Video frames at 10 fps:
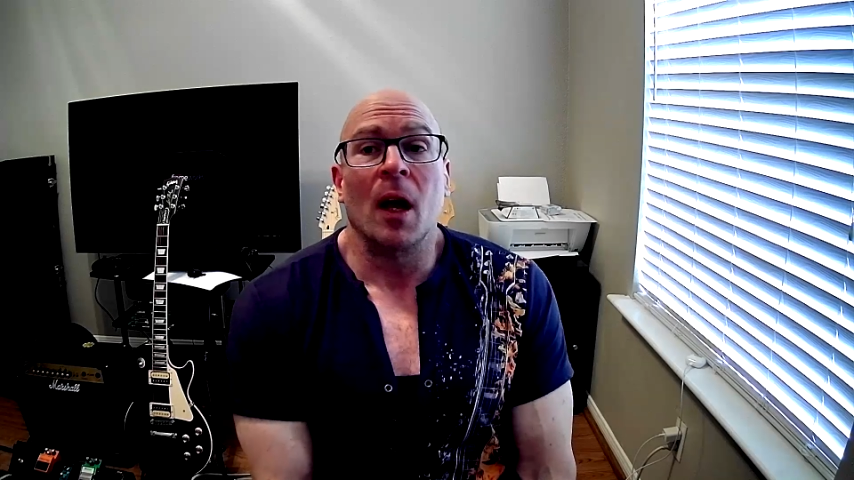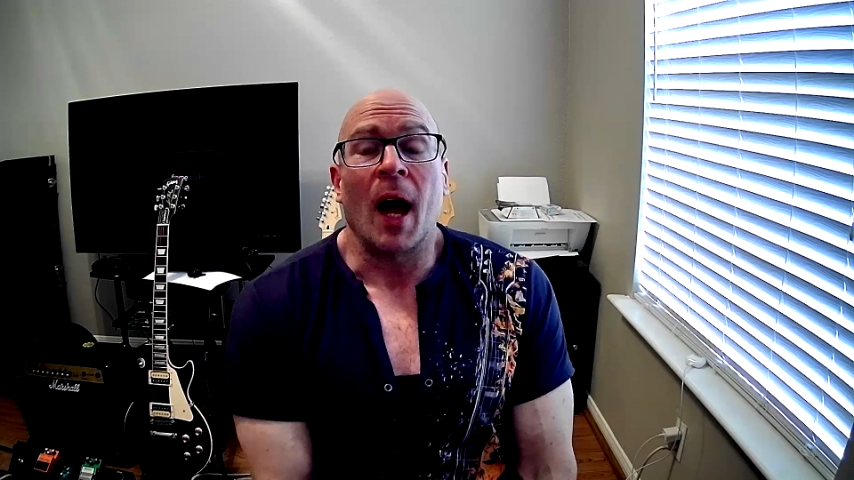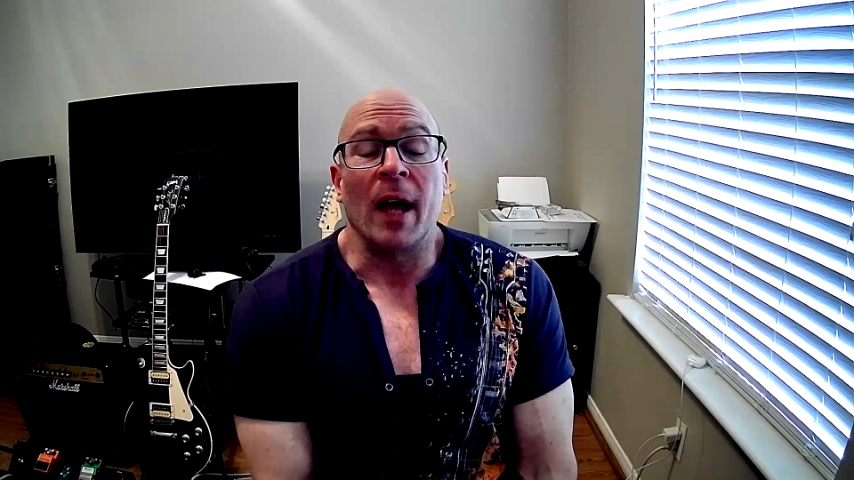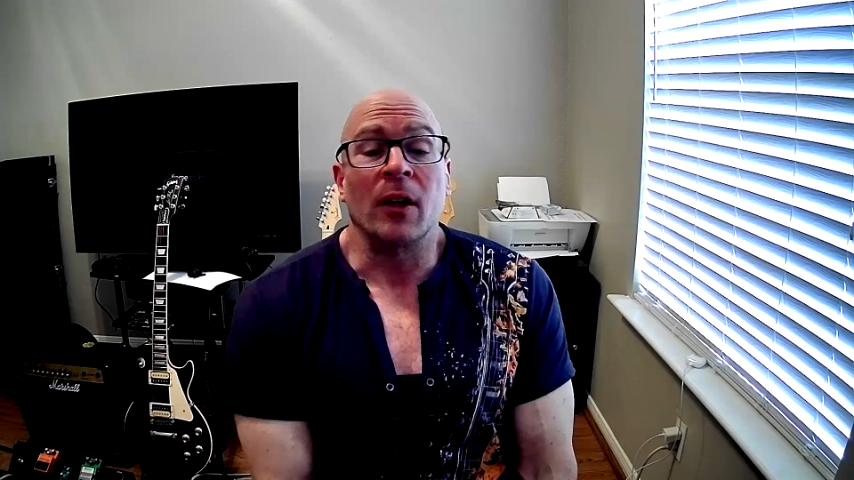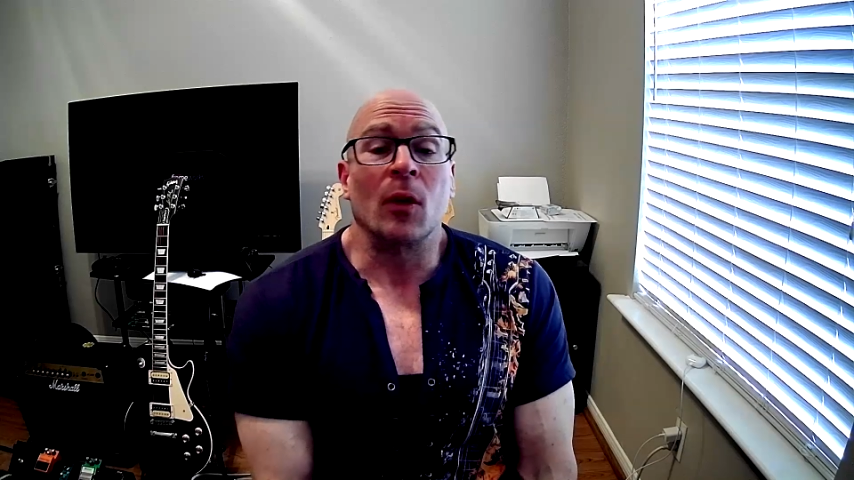
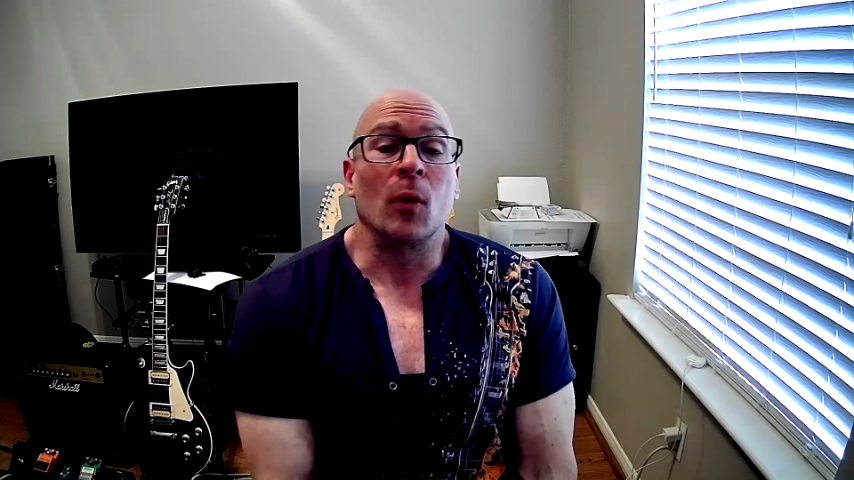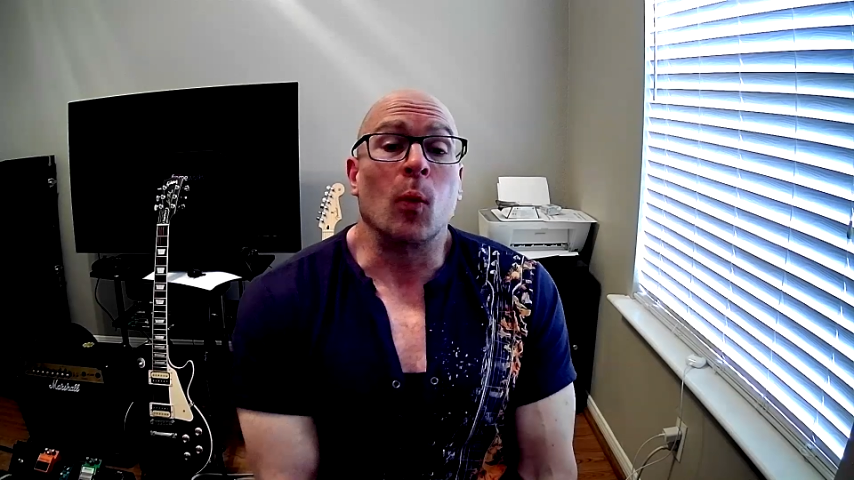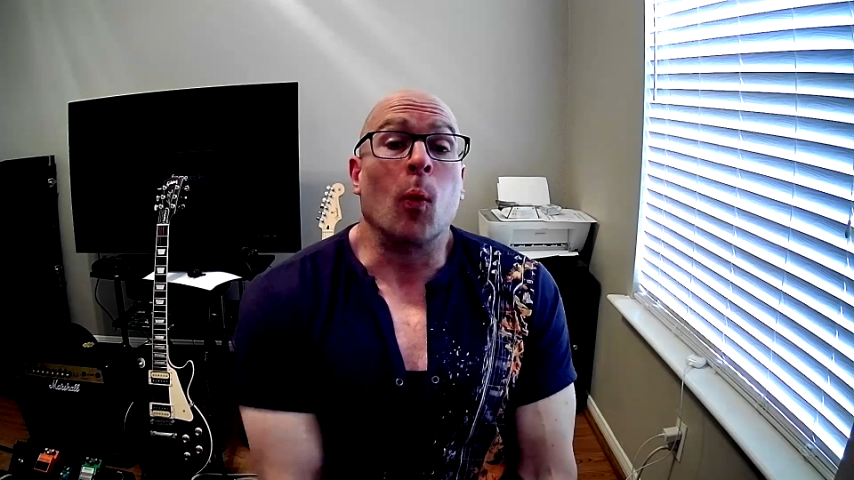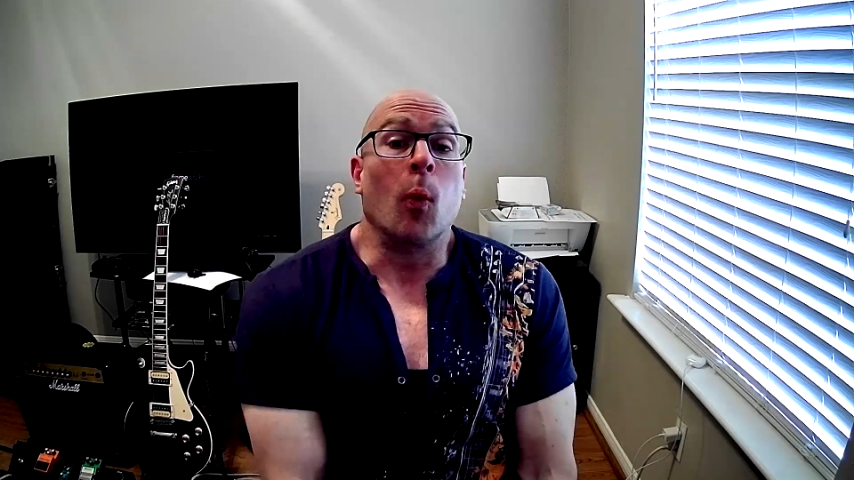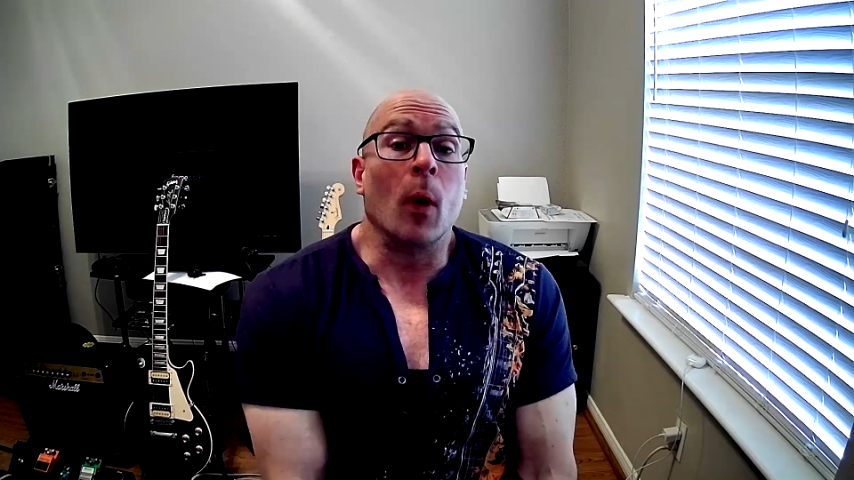I know
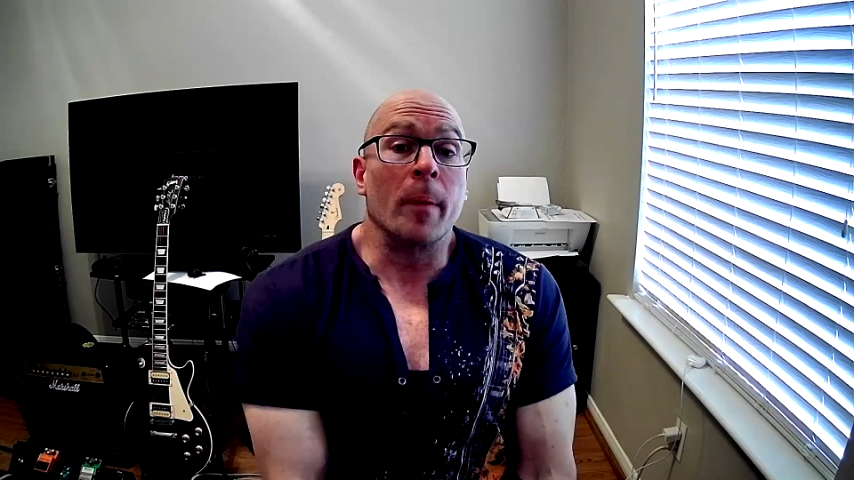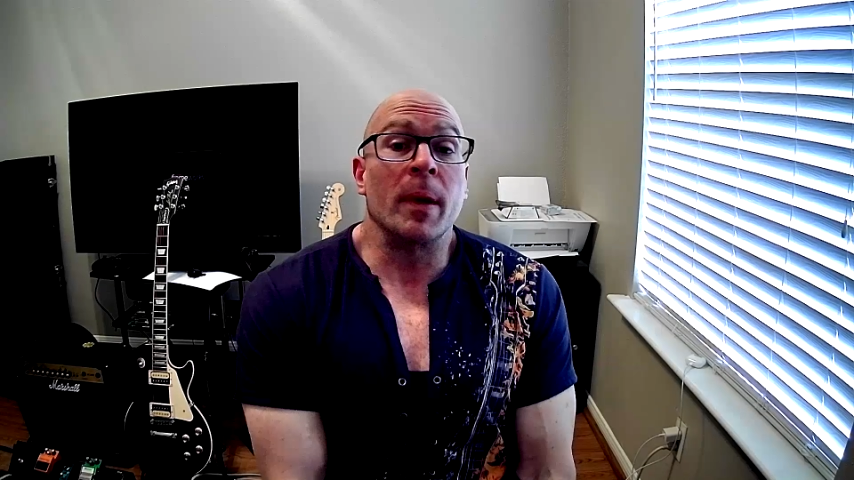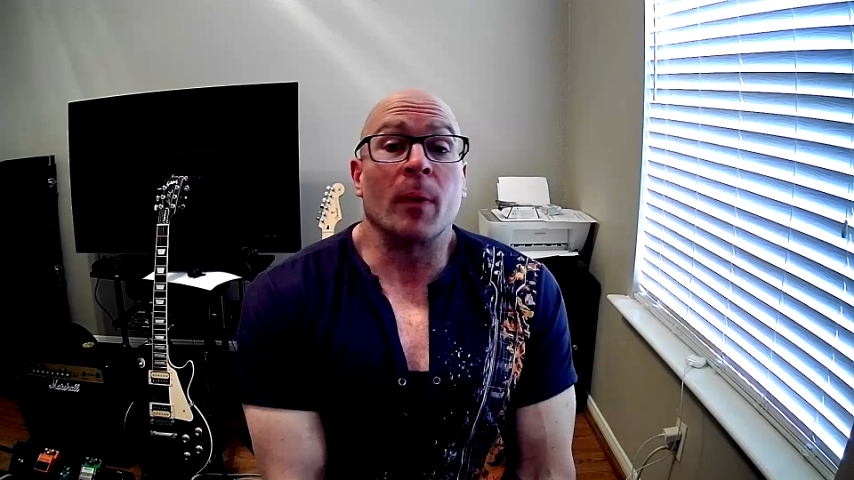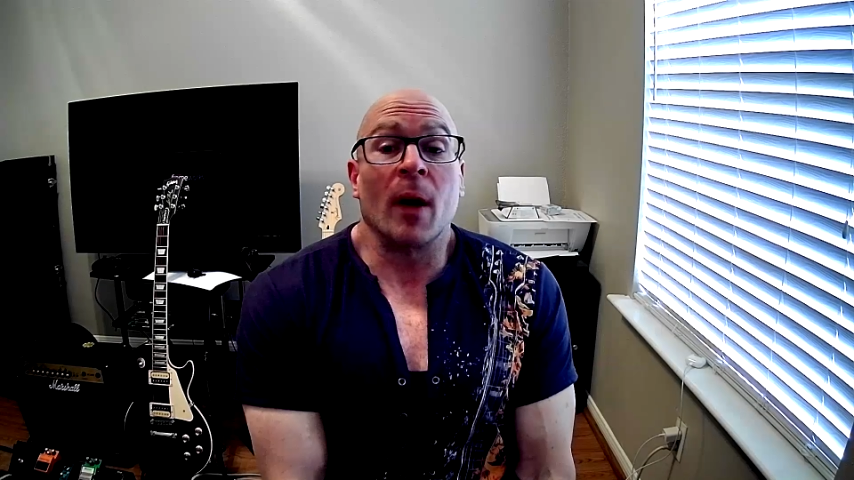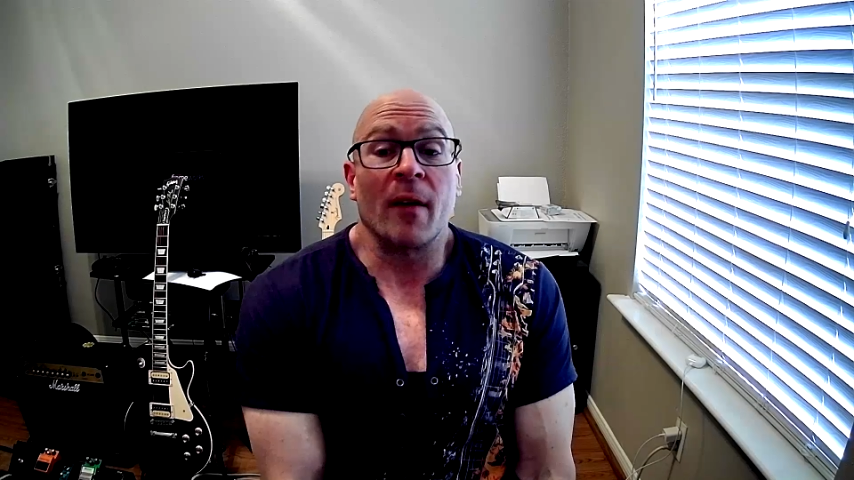what
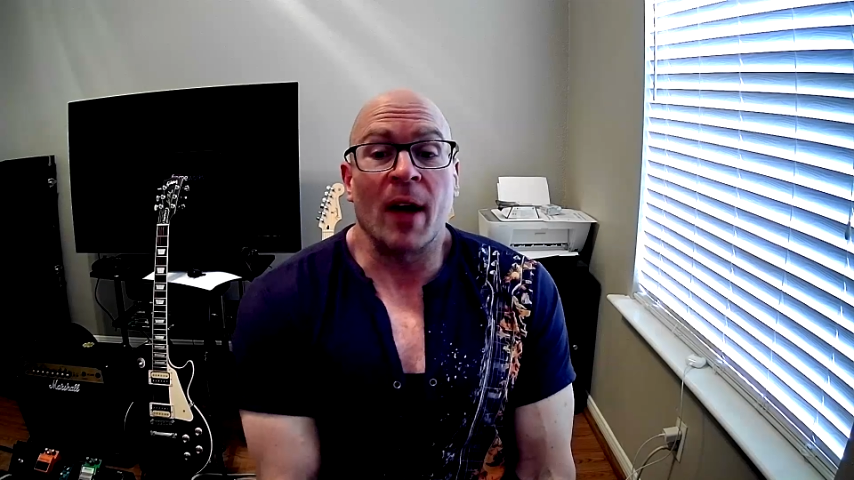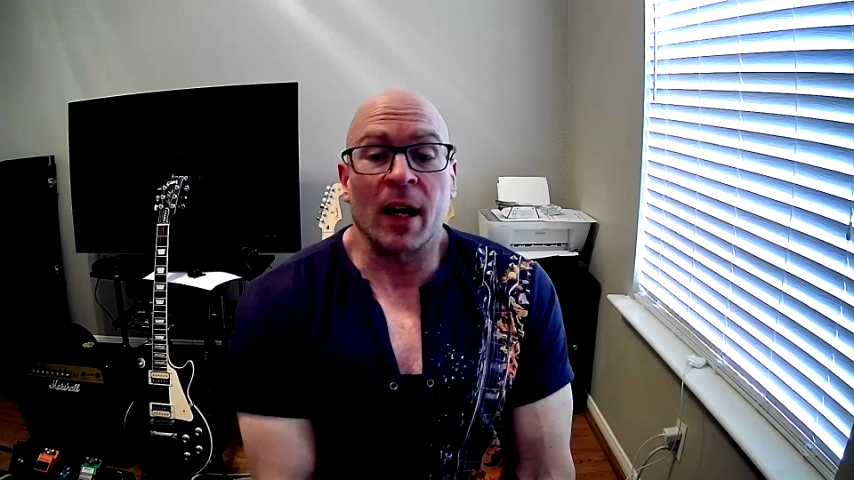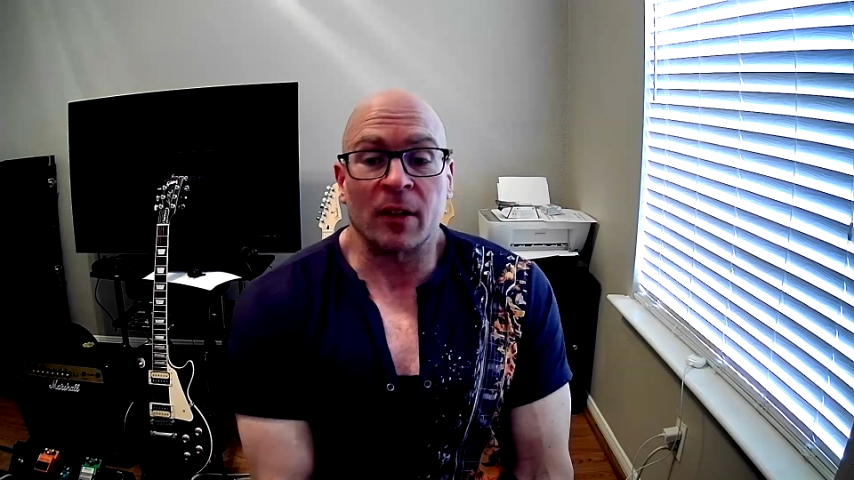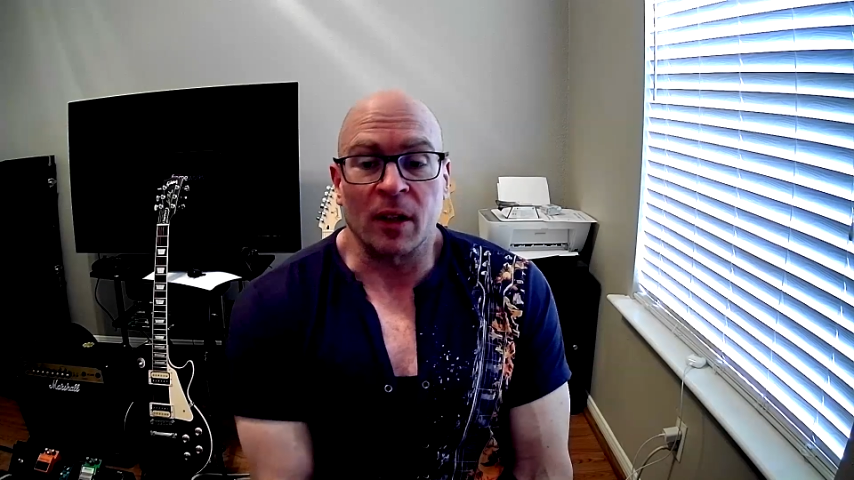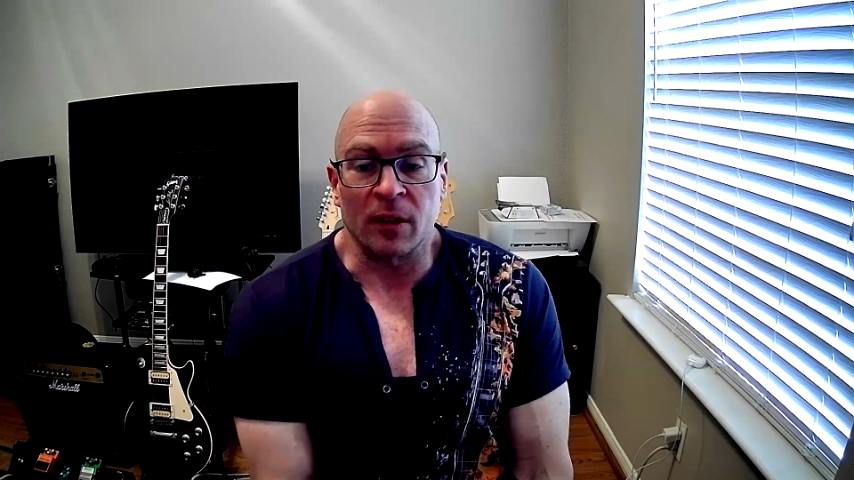people have access